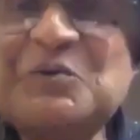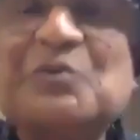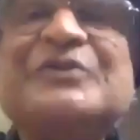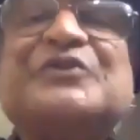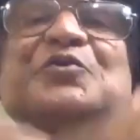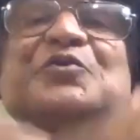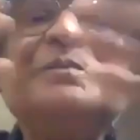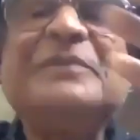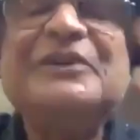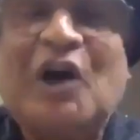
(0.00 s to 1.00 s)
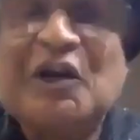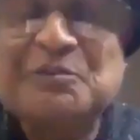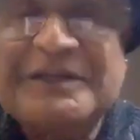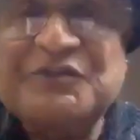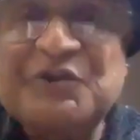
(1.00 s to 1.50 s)
which could be
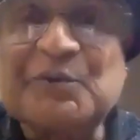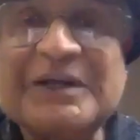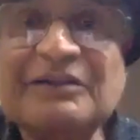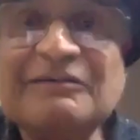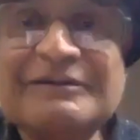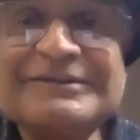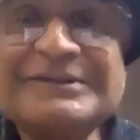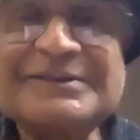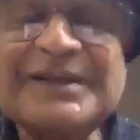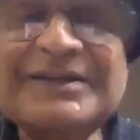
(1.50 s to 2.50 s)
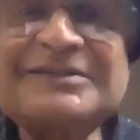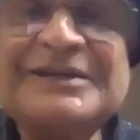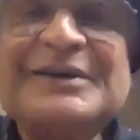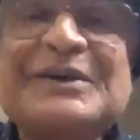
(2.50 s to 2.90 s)
non-material, right?